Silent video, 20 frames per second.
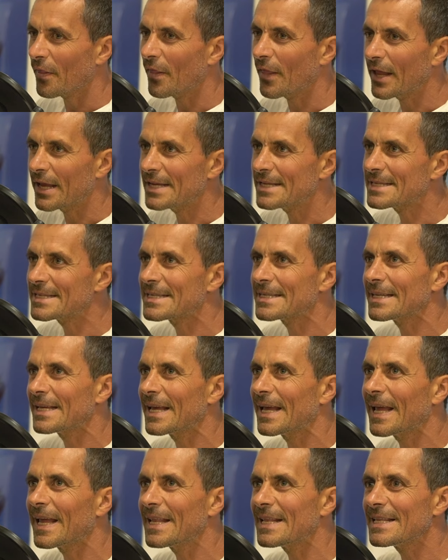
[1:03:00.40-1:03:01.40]
is
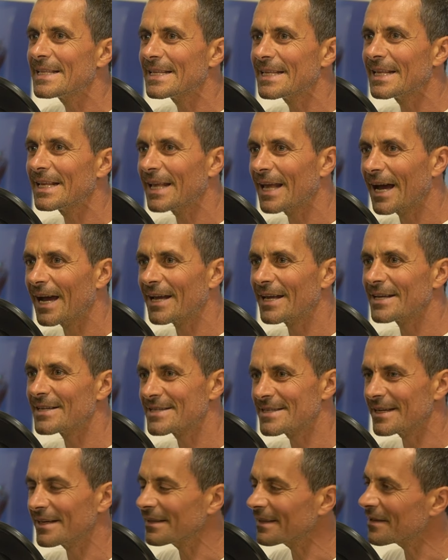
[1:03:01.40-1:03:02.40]
in
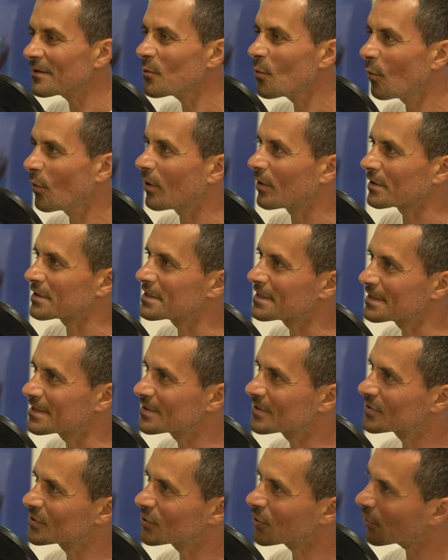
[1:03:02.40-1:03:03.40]
certain words is
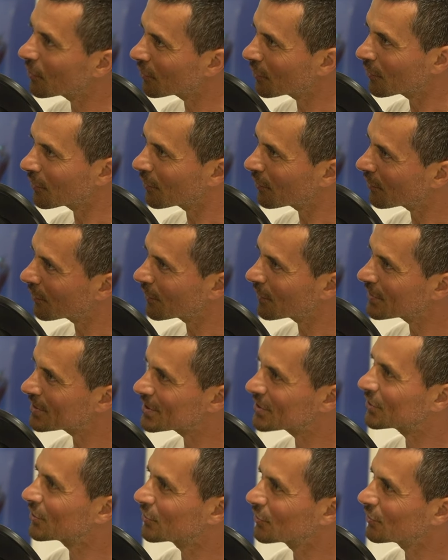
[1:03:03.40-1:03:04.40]
so uh-huh.
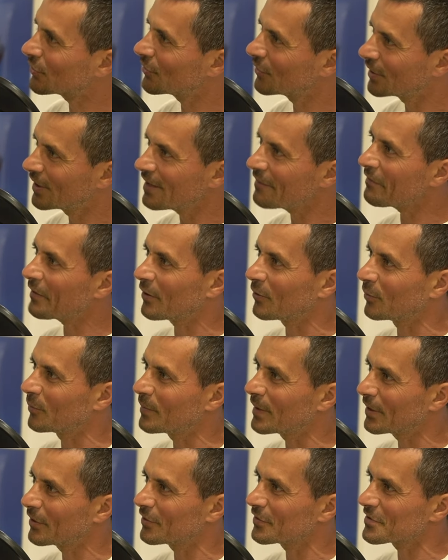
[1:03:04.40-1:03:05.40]
difficult
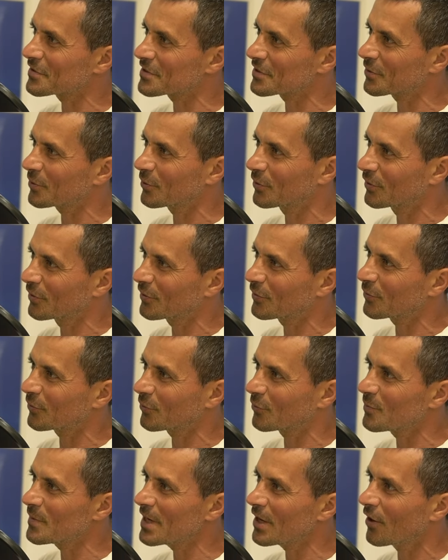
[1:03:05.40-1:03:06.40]
because. Uh-huh.
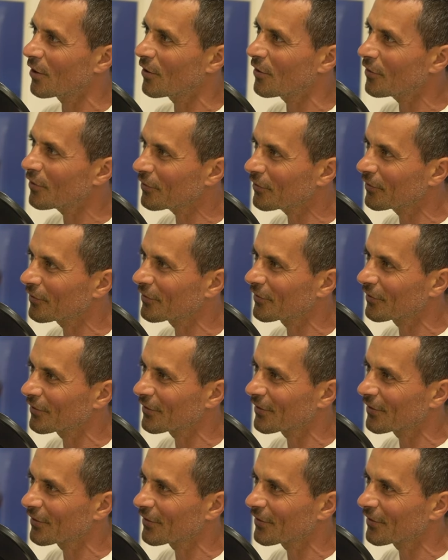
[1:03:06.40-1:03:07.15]
To me, hurt.